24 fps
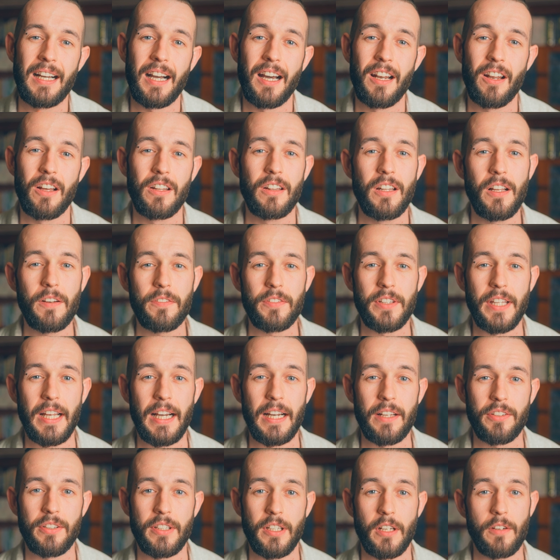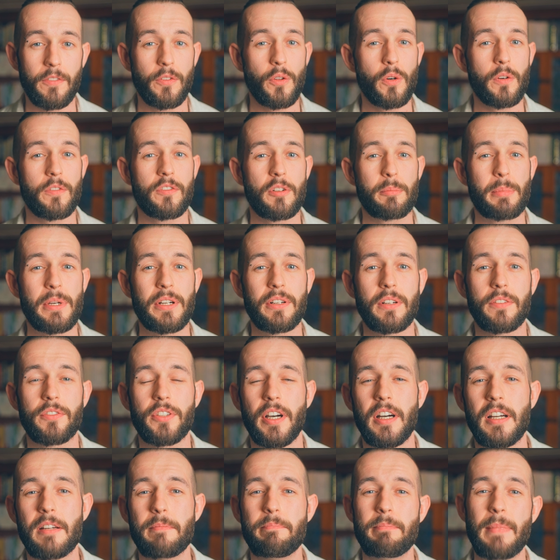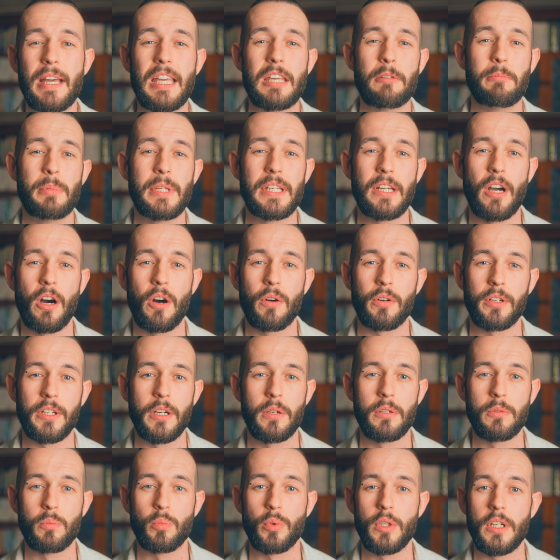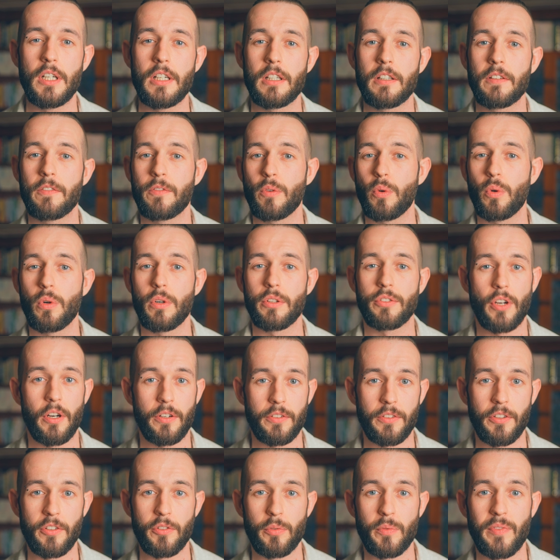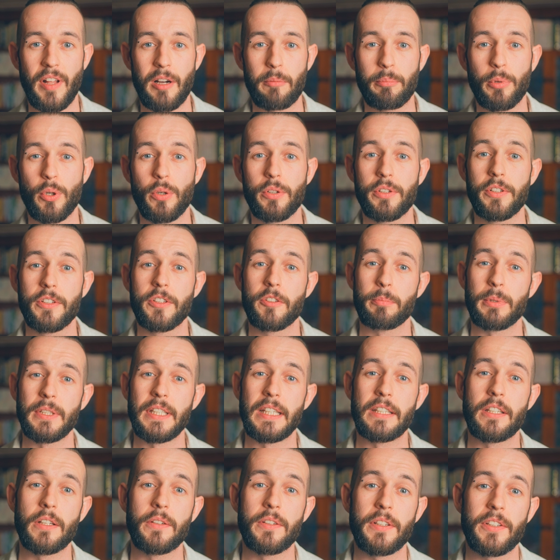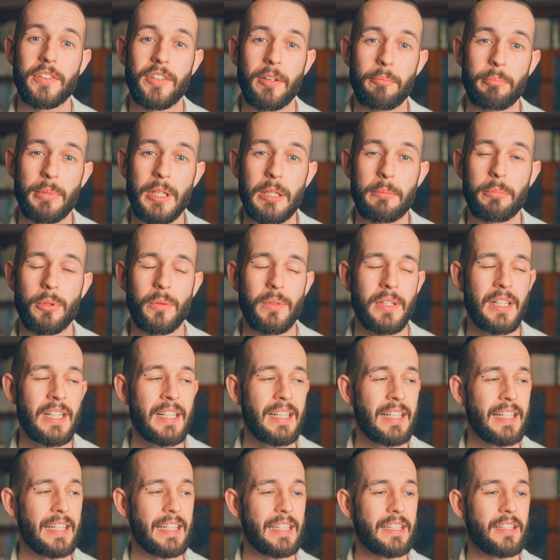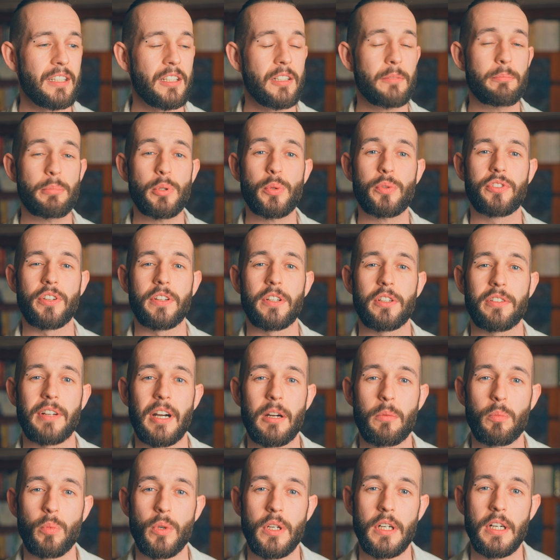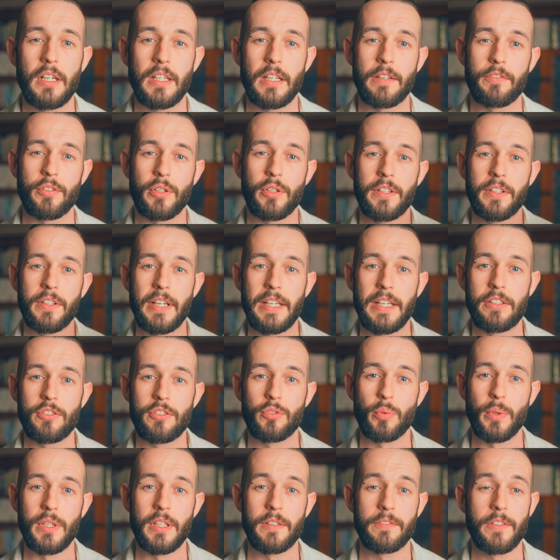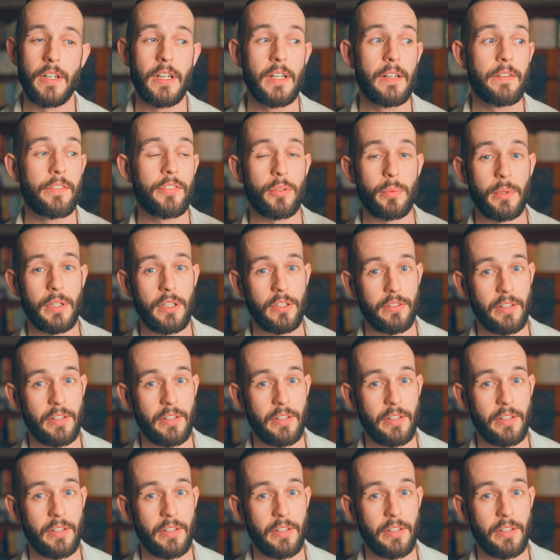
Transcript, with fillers: And I loved that. And I thought for a period of time, maybe I'll go and work for Doctors Without Borders, but they don't accept people in the boots on the ground work if you're under age twenty-five. So when I